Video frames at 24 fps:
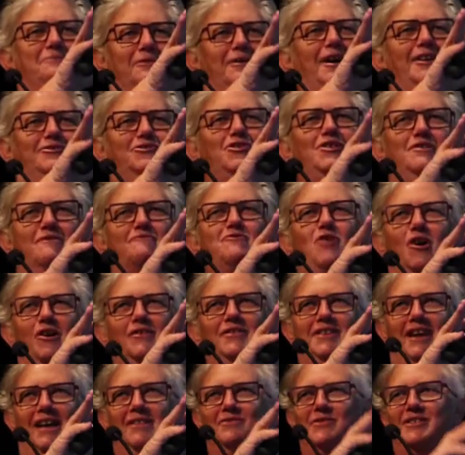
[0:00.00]
I shouldn't have
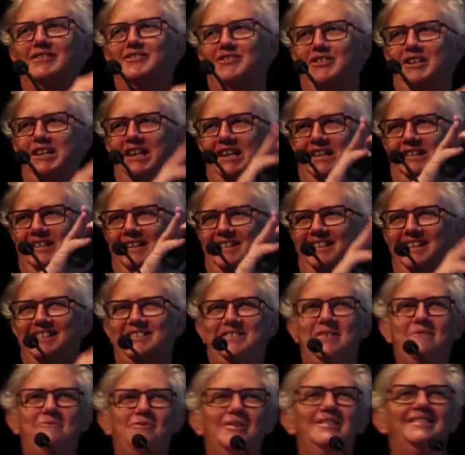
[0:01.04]
gone down the genetic
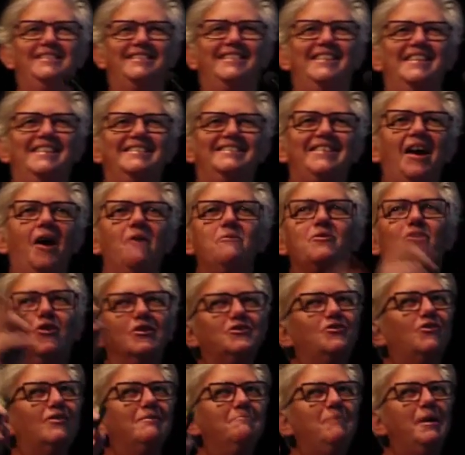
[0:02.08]
difference things.
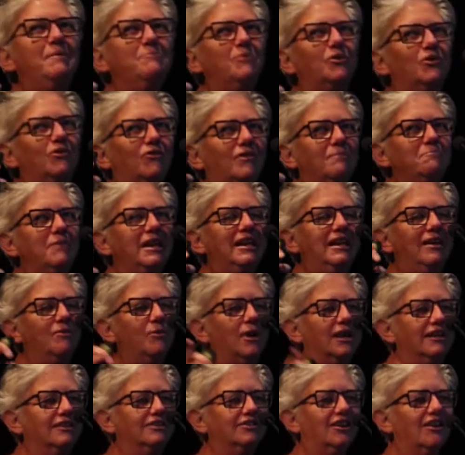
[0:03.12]
Got to remember there are many
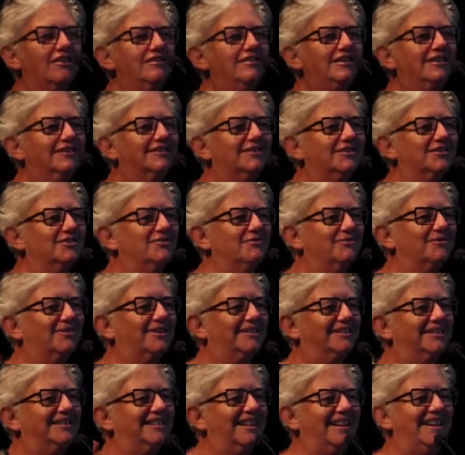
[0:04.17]
Wellingtonians in
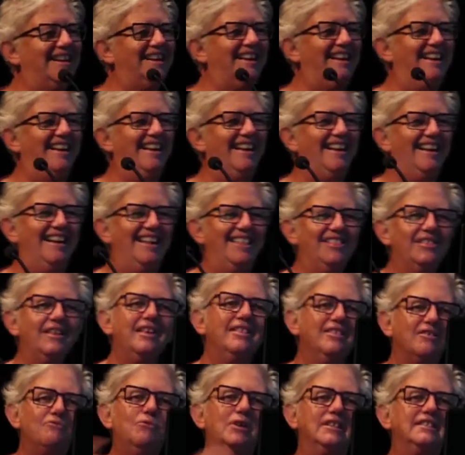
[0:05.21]
Auckland.
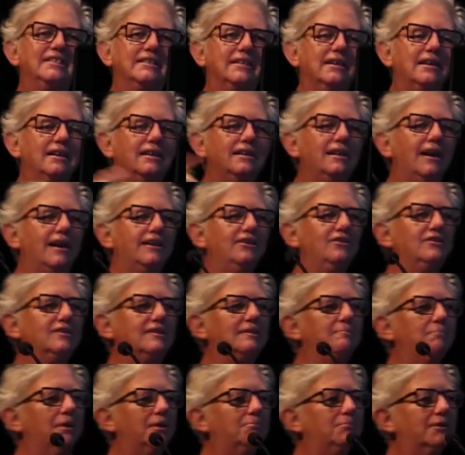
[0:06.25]
They're the ones that don't like
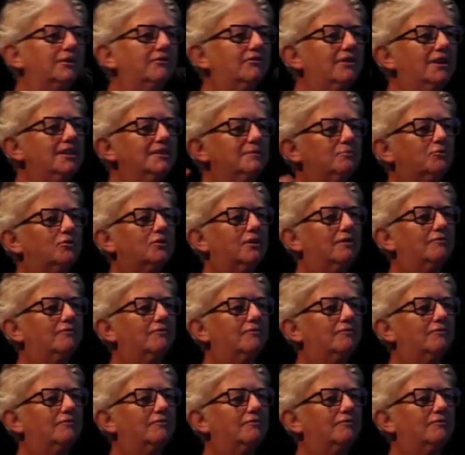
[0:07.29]
using public transport,